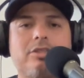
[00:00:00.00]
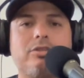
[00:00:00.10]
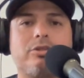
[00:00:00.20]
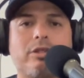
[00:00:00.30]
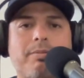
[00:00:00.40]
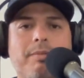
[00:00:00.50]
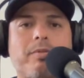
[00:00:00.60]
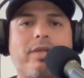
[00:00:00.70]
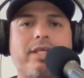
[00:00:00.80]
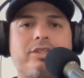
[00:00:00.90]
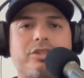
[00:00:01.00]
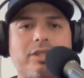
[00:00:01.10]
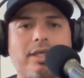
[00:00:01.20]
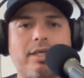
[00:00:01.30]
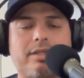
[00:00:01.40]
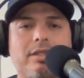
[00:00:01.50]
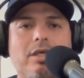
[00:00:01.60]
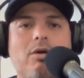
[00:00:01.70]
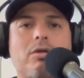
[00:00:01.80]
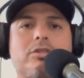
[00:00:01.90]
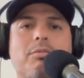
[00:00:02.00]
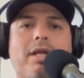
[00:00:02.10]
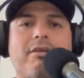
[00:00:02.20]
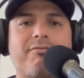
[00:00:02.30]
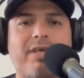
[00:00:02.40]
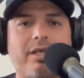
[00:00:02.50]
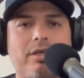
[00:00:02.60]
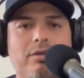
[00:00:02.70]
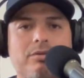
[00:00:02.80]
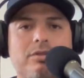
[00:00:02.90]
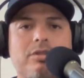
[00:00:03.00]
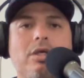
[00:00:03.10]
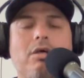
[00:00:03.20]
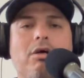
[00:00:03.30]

to treat people like shit or to make videos